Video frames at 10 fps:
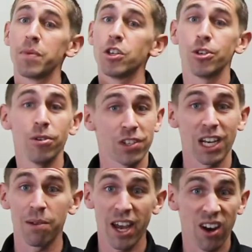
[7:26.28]
shoot us an
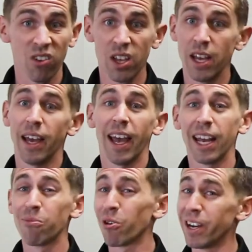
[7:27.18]
email,
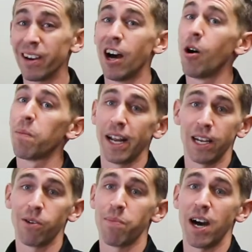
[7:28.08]
and we're here to help in
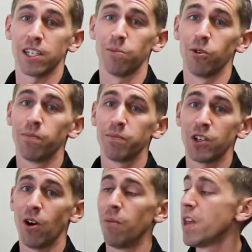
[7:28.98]
any way possible.
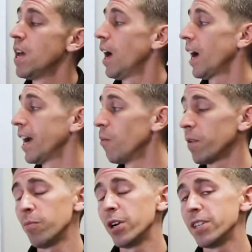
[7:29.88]
So I hope
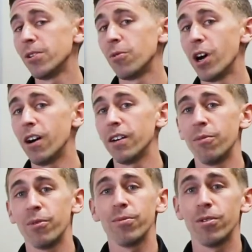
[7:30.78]
everybody's doing well,
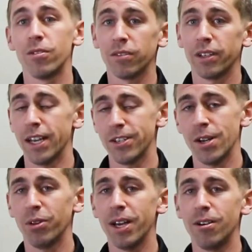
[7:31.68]
and we will catch
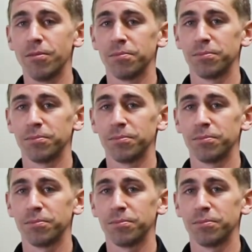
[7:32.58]
up later.